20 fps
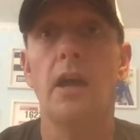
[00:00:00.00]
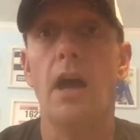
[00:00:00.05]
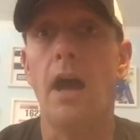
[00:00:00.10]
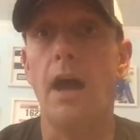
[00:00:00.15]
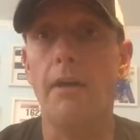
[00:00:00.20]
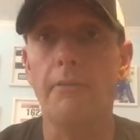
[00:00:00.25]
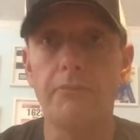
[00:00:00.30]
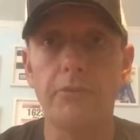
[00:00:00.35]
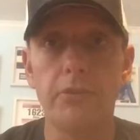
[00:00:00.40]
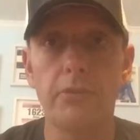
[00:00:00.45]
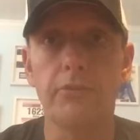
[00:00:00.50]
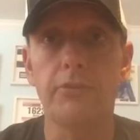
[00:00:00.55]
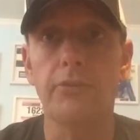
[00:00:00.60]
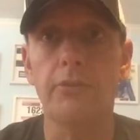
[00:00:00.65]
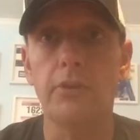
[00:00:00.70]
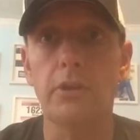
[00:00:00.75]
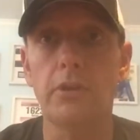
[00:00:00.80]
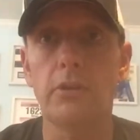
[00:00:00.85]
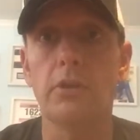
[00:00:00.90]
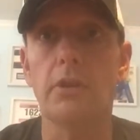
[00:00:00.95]

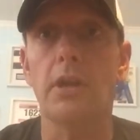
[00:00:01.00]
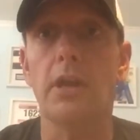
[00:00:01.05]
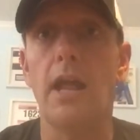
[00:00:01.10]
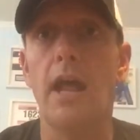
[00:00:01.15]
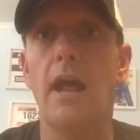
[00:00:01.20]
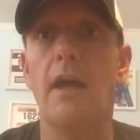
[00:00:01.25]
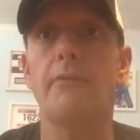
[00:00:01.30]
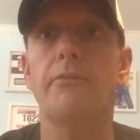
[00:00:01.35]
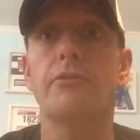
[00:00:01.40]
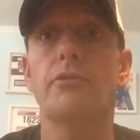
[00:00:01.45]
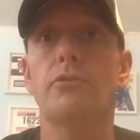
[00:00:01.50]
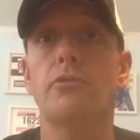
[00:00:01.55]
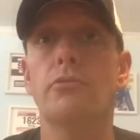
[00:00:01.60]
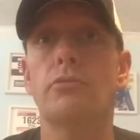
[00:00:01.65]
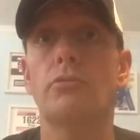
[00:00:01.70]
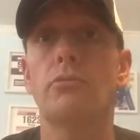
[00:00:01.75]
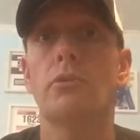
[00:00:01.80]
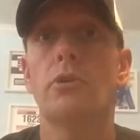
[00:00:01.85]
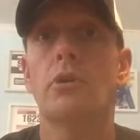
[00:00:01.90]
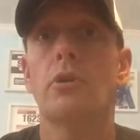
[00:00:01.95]
obviously you're going to have
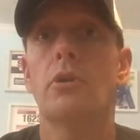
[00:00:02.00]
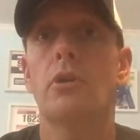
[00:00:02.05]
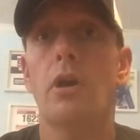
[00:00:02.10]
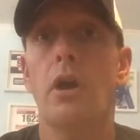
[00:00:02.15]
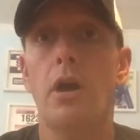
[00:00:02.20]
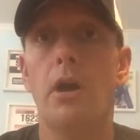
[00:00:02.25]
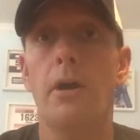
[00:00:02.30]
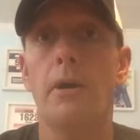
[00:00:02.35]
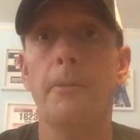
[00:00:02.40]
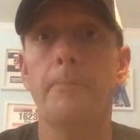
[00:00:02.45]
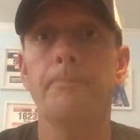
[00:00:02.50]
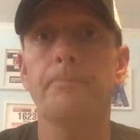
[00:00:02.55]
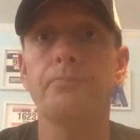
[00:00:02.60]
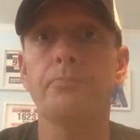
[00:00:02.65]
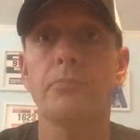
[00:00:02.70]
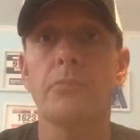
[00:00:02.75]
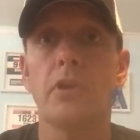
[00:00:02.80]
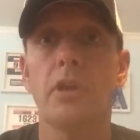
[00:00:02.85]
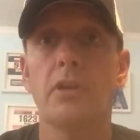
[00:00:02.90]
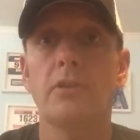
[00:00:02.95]
to
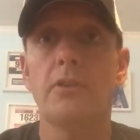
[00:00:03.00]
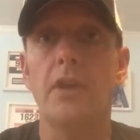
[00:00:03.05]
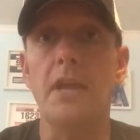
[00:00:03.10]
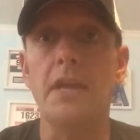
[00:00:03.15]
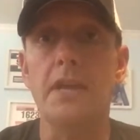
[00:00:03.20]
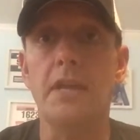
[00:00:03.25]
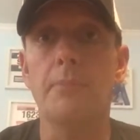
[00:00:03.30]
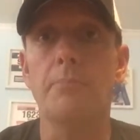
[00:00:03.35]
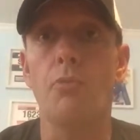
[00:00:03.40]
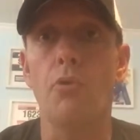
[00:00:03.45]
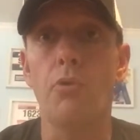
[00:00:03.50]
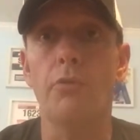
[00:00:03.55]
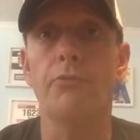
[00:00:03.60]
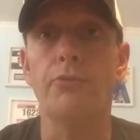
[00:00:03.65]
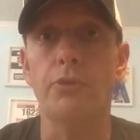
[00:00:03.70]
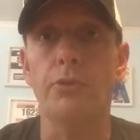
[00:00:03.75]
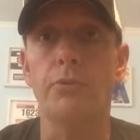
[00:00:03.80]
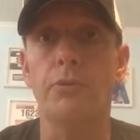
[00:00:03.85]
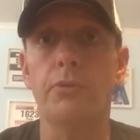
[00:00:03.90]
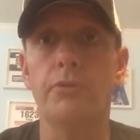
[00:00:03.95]
take in more
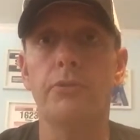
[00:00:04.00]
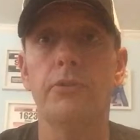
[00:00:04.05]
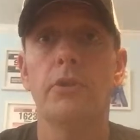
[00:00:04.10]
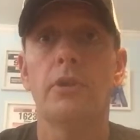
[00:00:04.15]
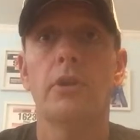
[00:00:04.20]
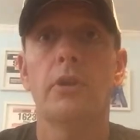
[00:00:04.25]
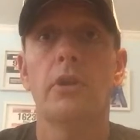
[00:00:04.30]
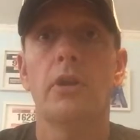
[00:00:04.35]
fluids.